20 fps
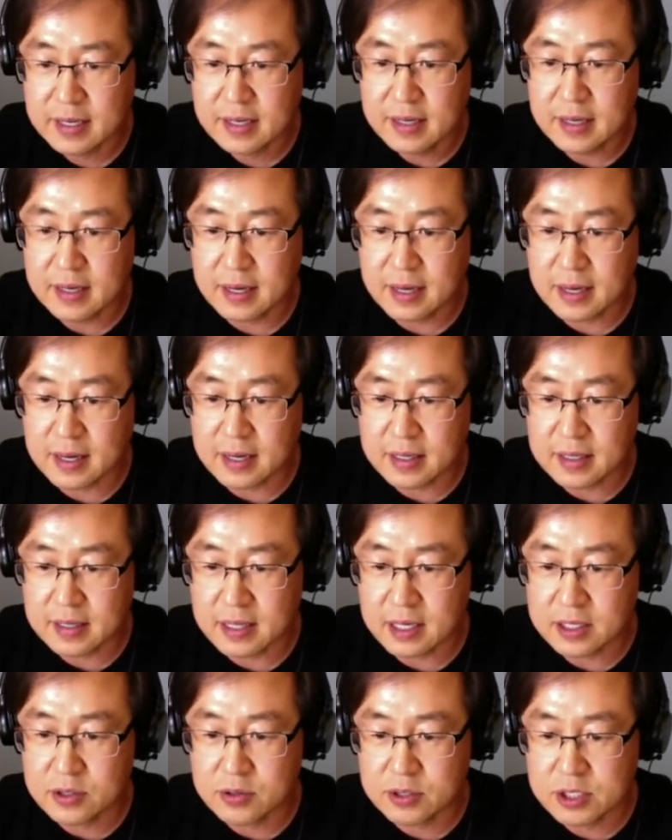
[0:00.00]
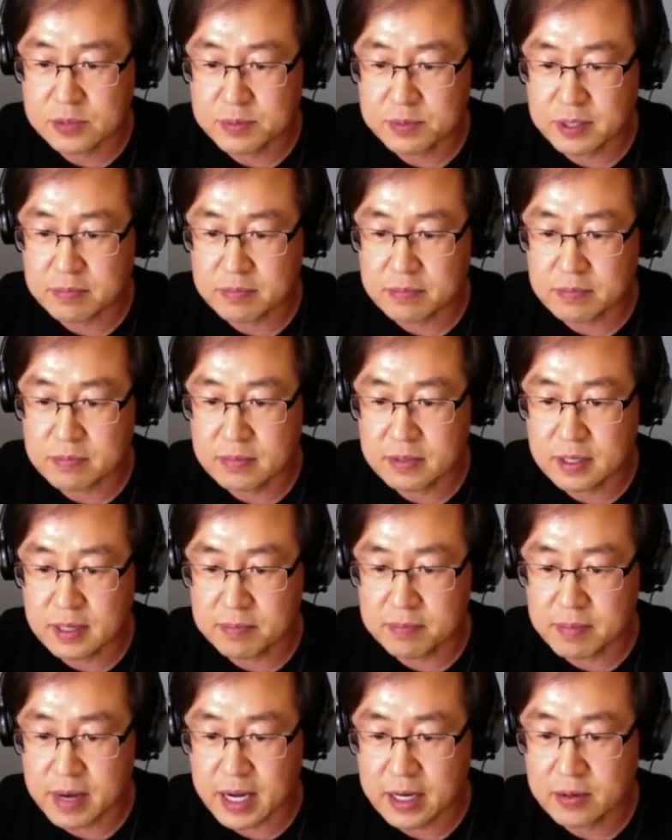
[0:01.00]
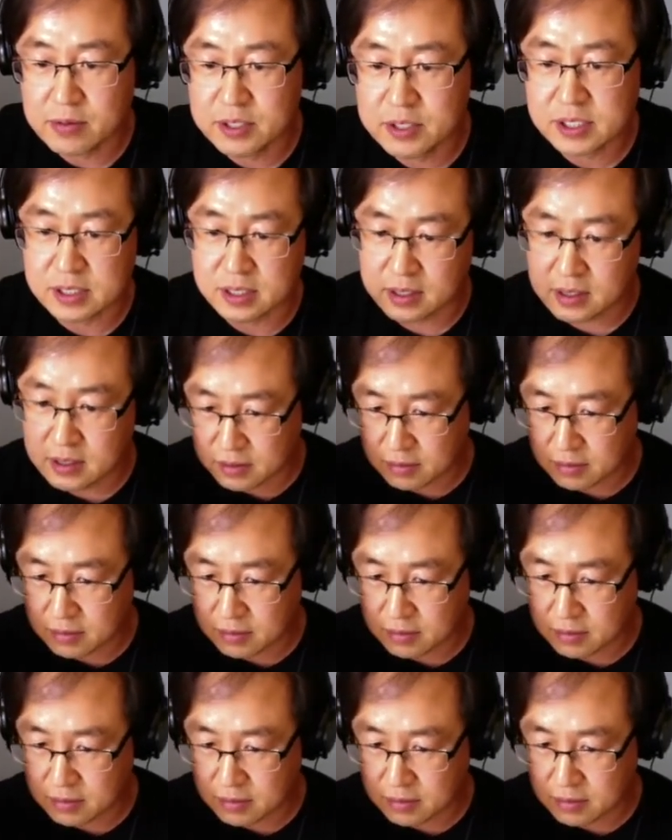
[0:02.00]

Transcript: electrospun microsilk,